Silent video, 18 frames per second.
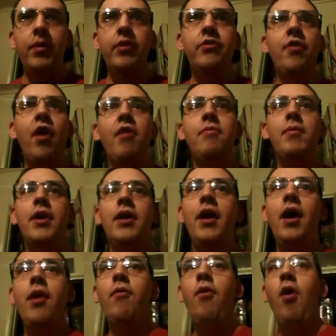We start off Monday
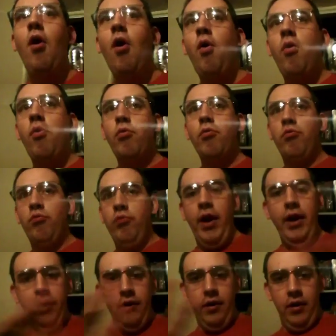Night Raw
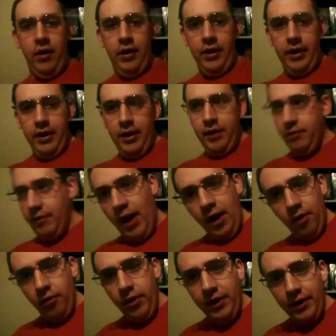regularly,
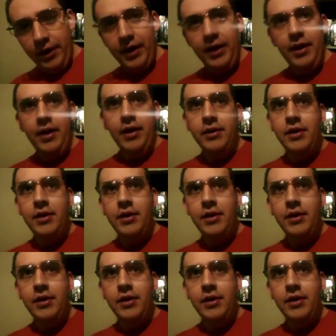not really,